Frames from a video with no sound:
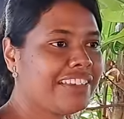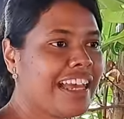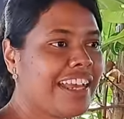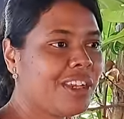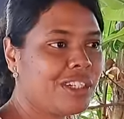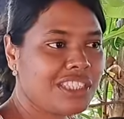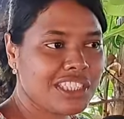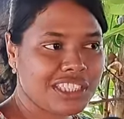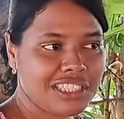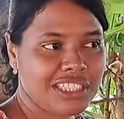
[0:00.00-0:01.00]
Thank God
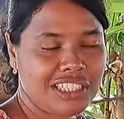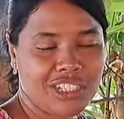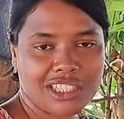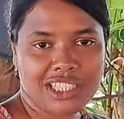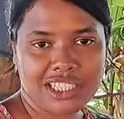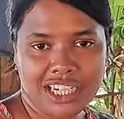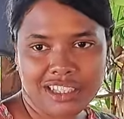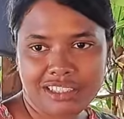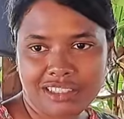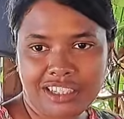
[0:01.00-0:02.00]
Jesus did not say that.
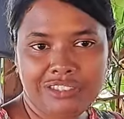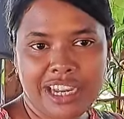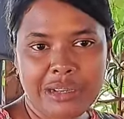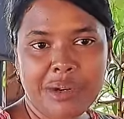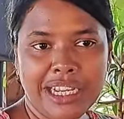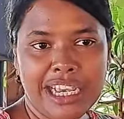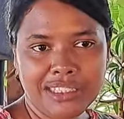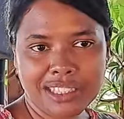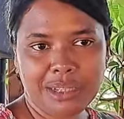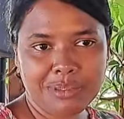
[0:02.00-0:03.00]
If anybody
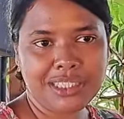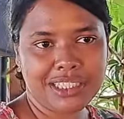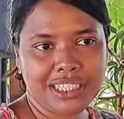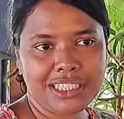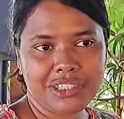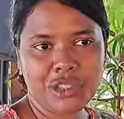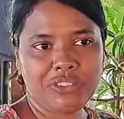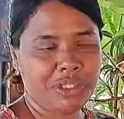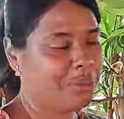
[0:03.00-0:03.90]
else comes and says you have